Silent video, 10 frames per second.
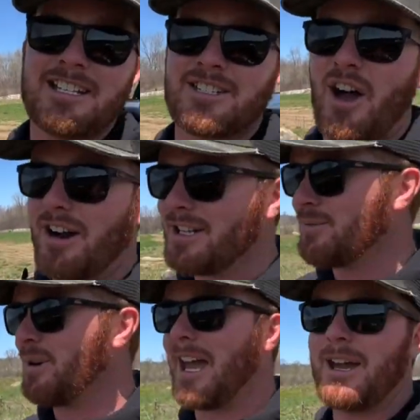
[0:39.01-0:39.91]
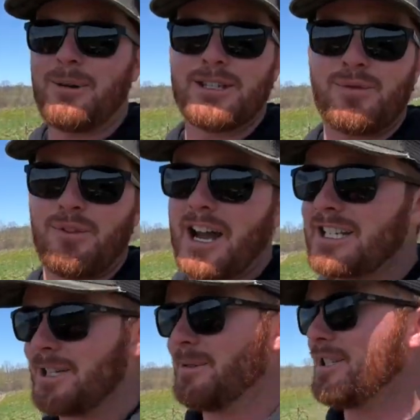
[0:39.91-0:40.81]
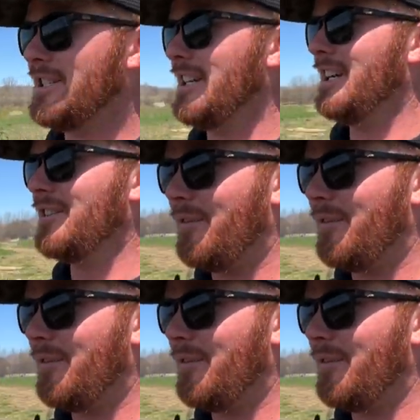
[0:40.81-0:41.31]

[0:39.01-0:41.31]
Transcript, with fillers: is on his way with his freshie machine,